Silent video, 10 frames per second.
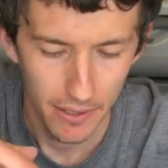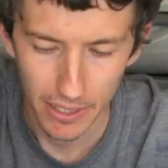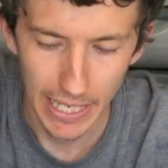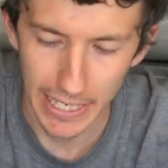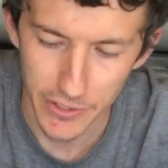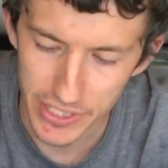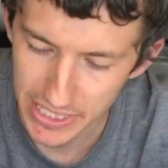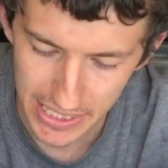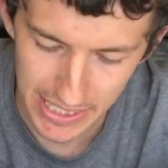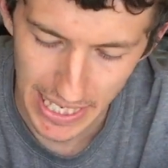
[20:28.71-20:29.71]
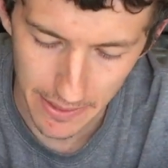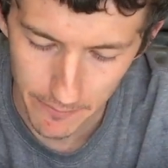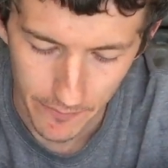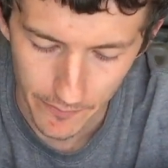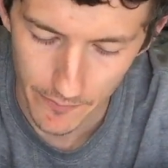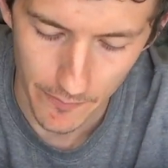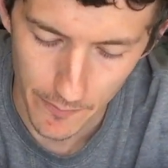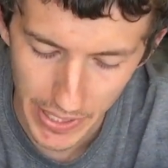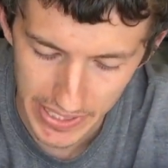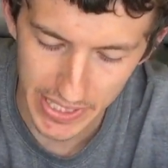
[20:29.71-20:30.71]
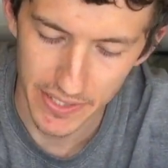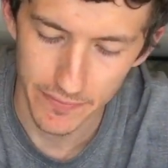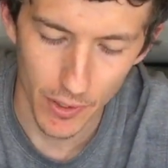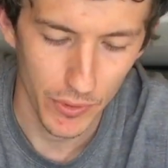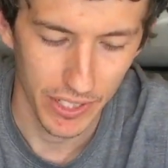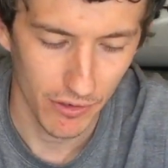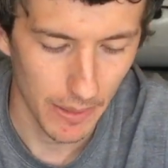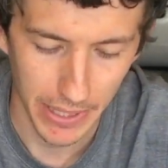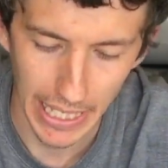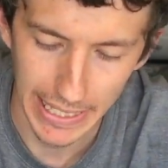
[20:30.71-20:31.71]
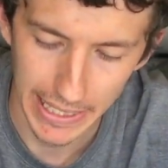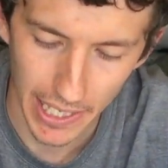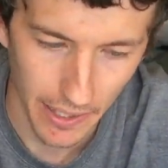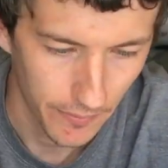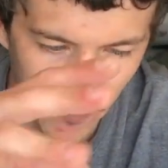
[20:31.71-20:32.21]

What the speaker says: Again, it uses the same bits as the folding grapnel anchor.